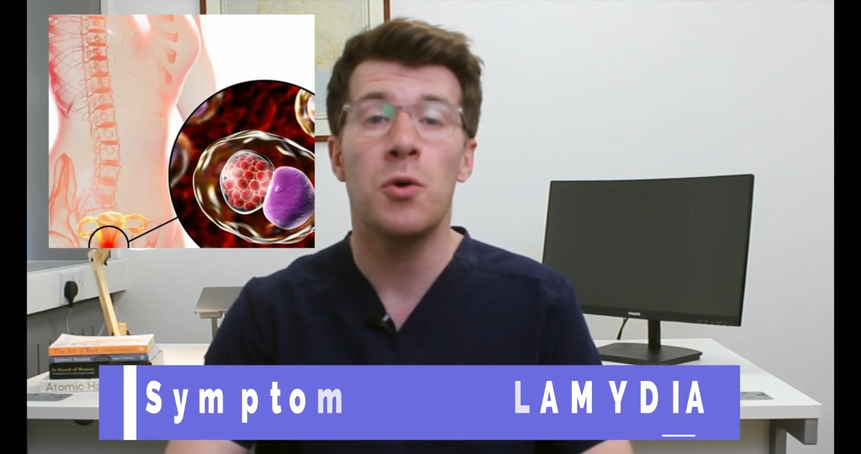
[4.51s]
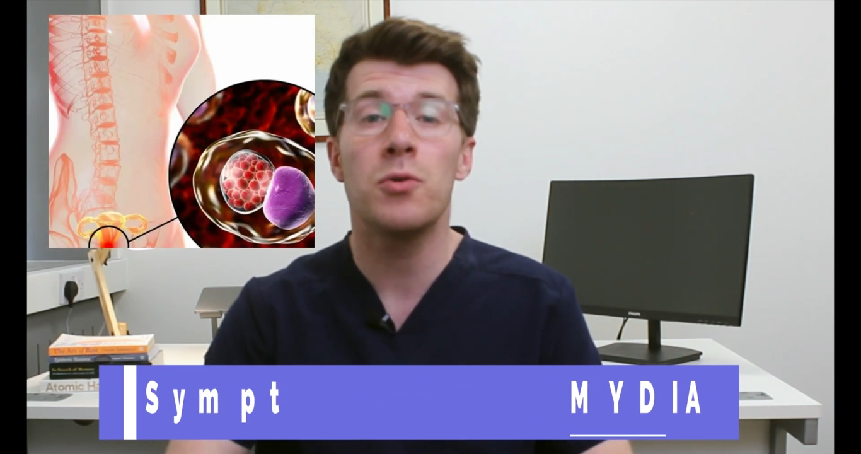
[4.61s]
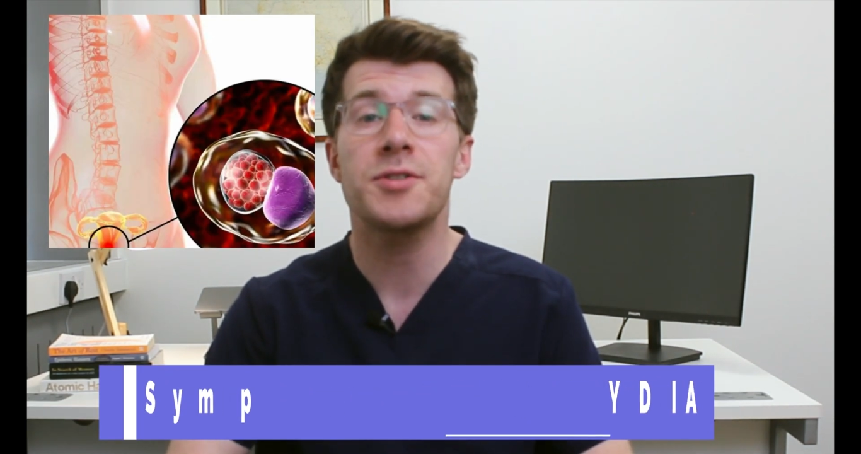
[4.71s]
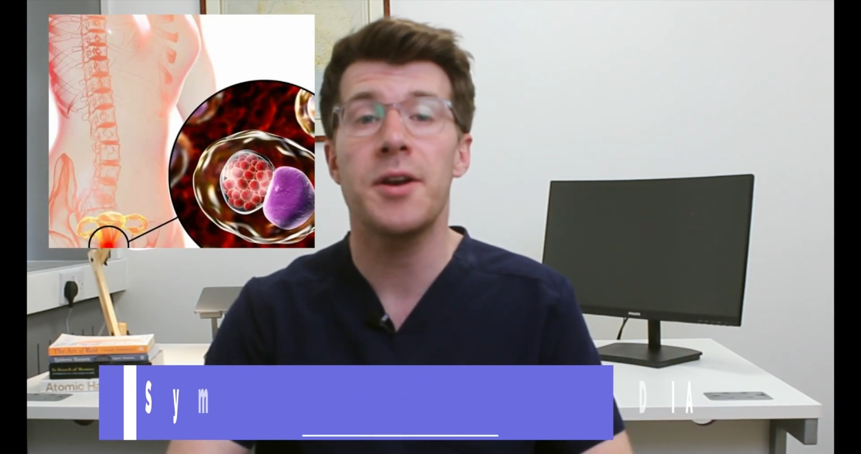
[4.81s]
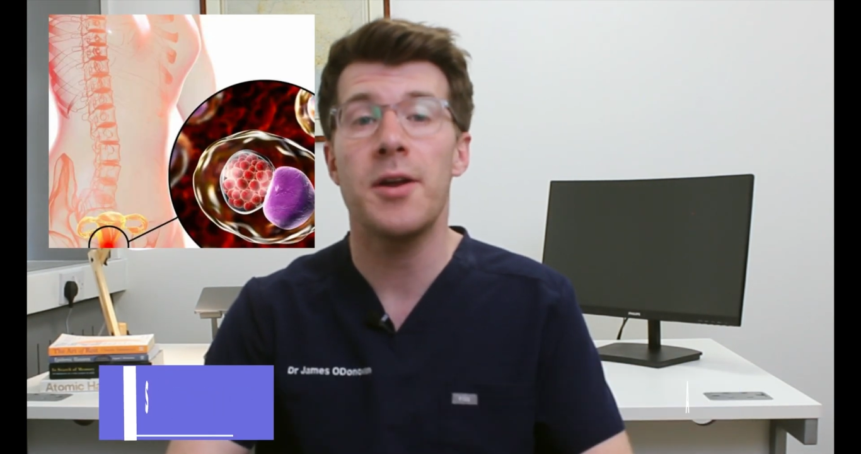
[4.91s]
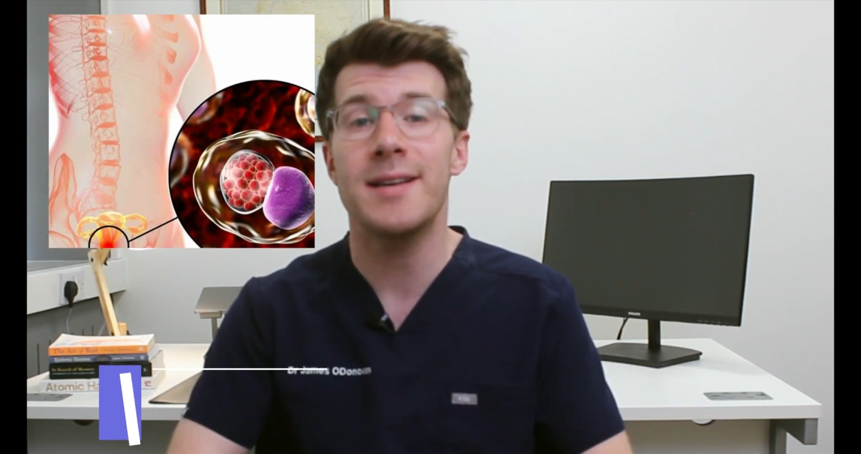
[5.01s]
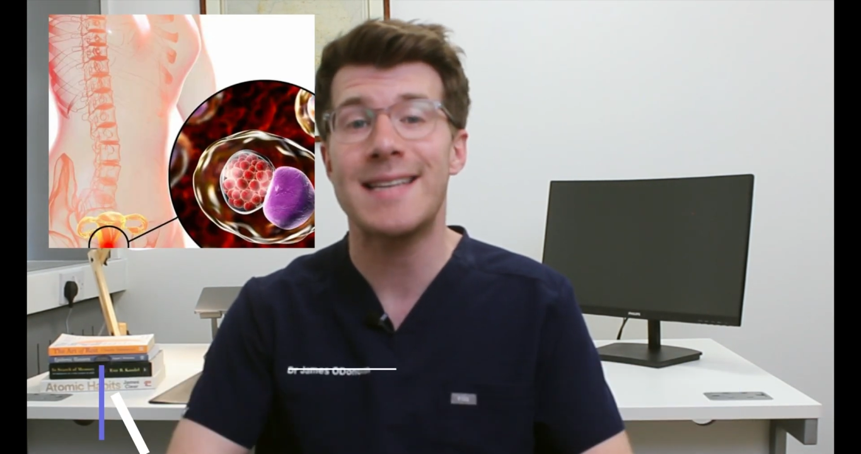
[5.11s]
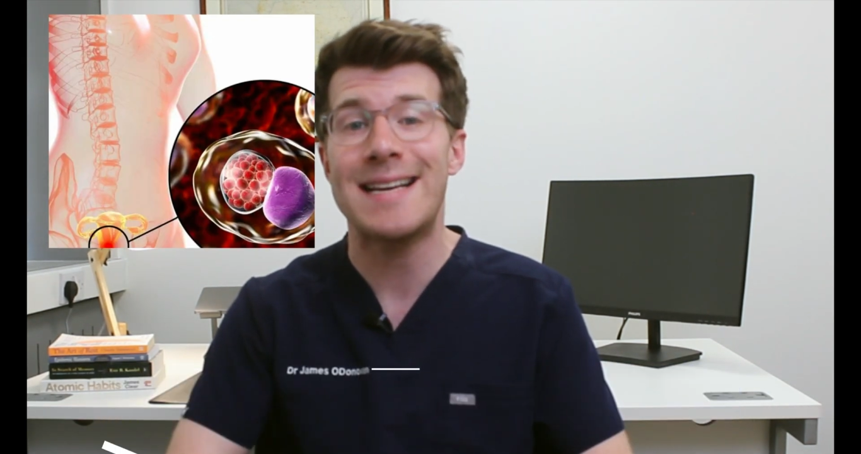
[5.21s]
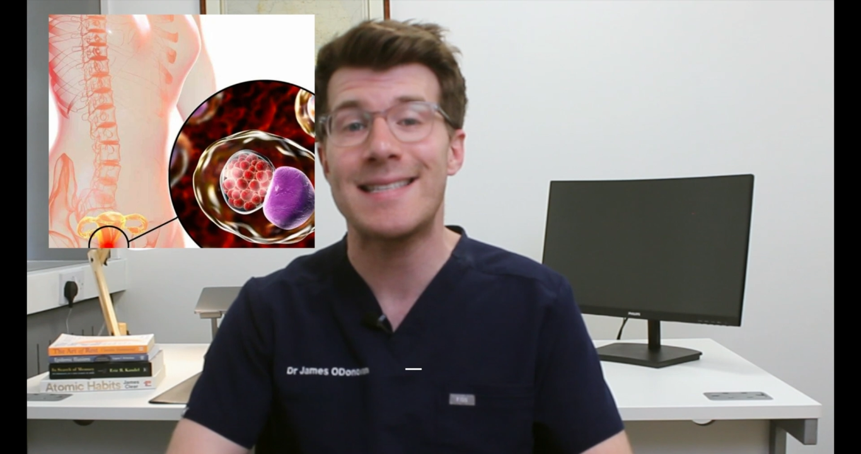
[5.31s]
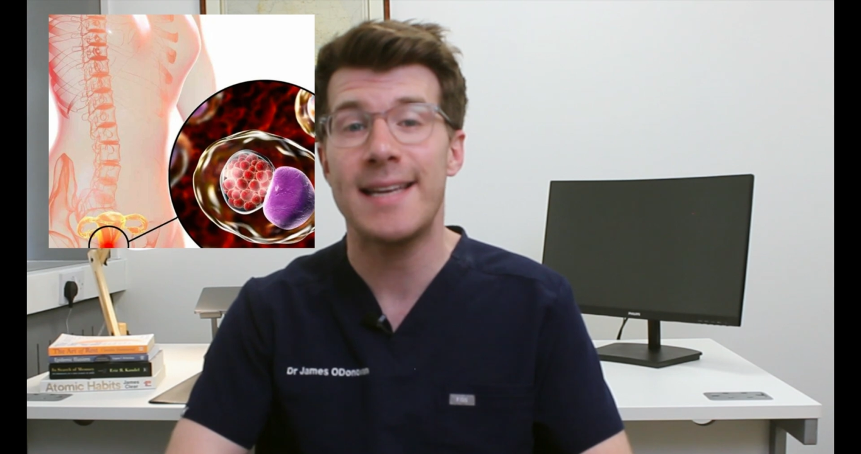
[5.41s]
also known as
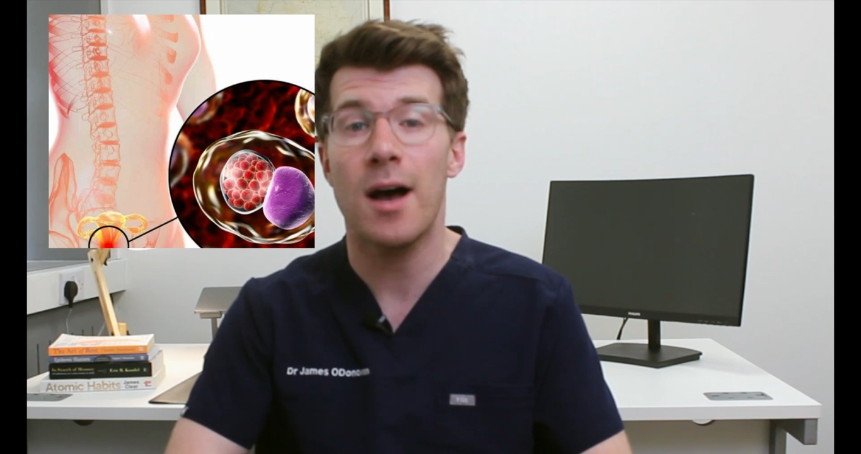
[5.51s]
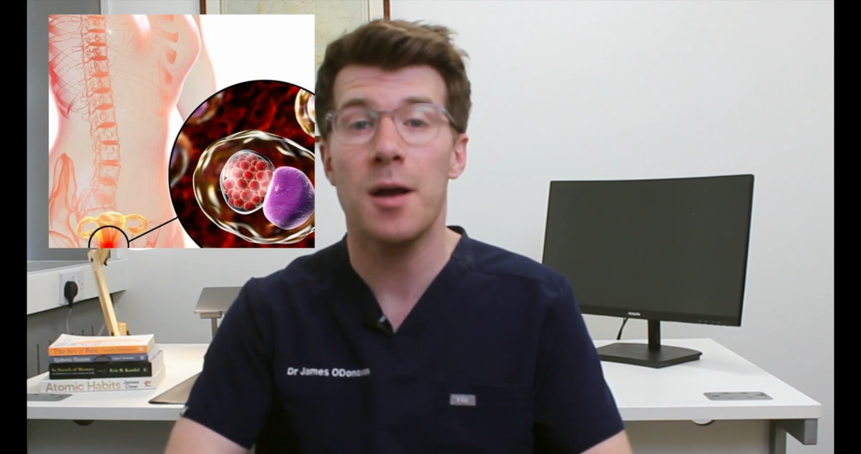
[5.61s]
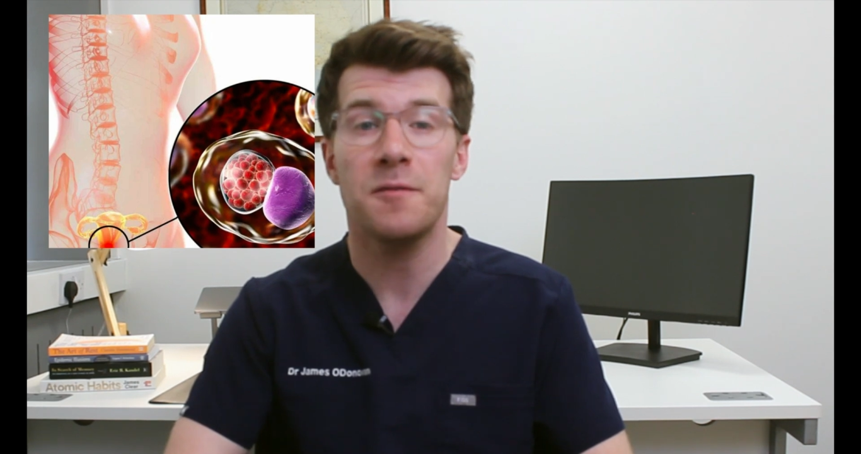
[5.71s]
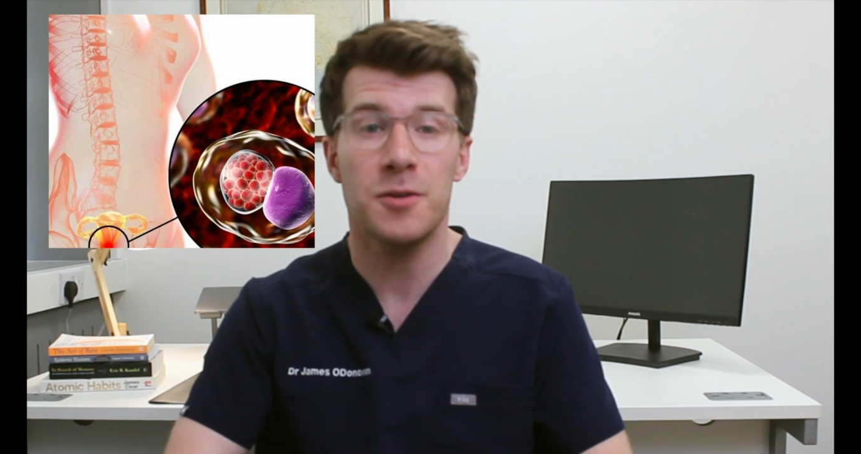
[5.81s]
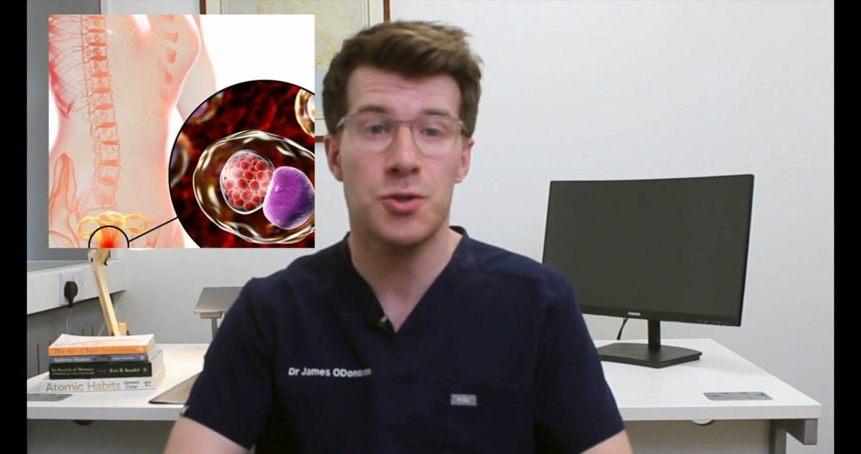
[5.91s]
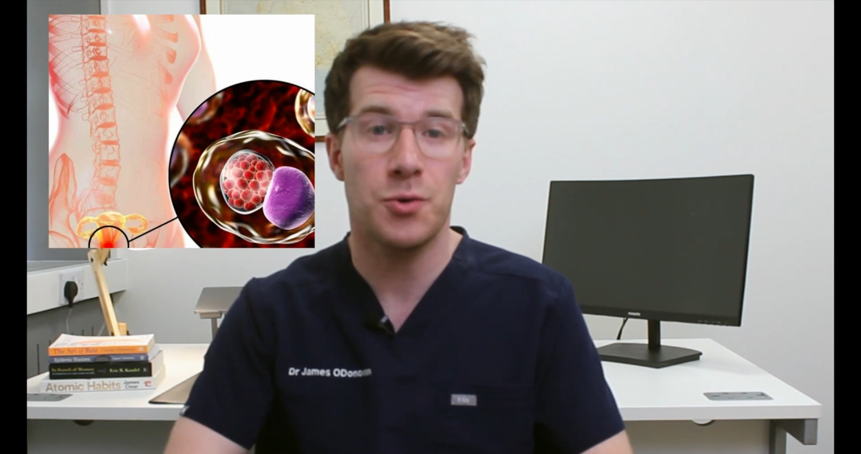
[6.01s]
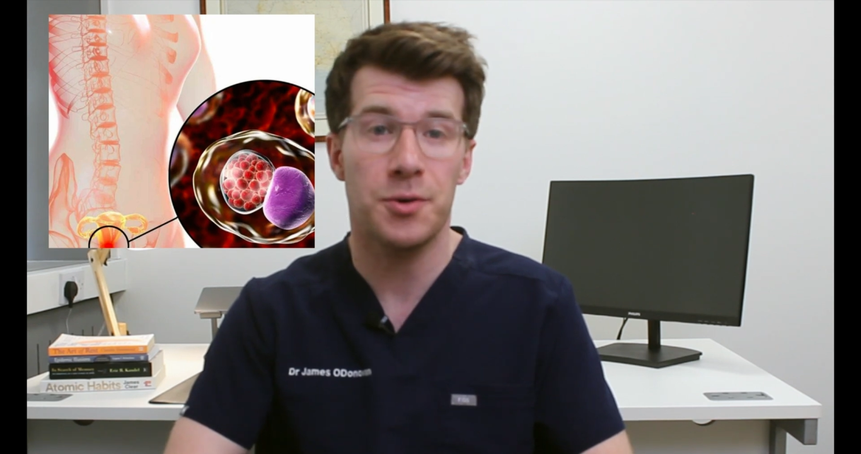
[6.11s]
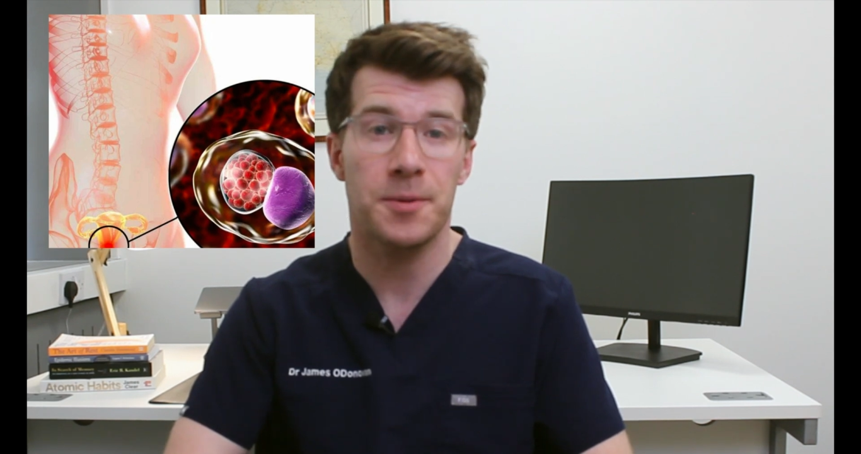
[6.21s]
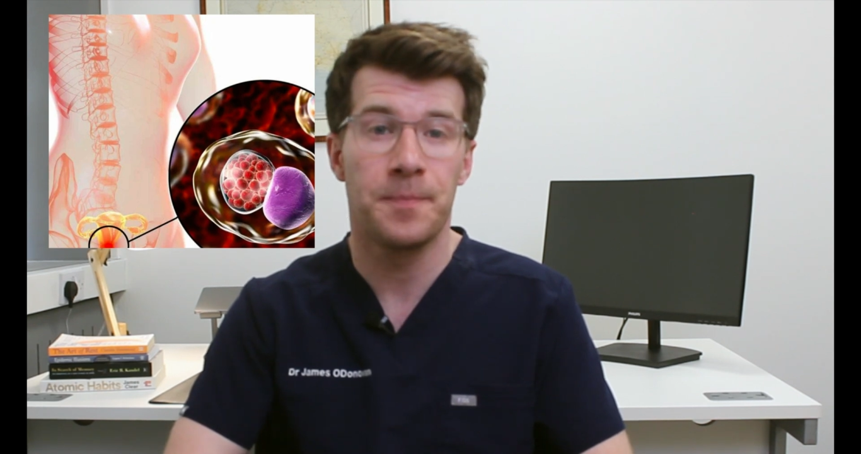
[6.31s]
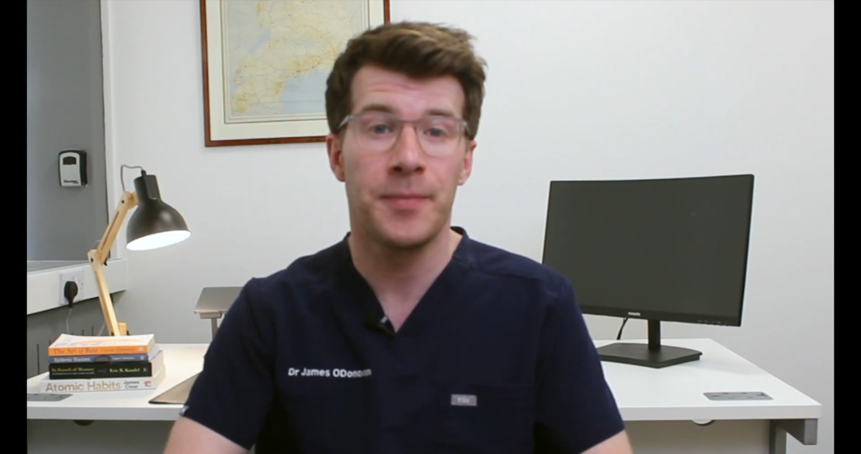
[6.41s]
an STI for short.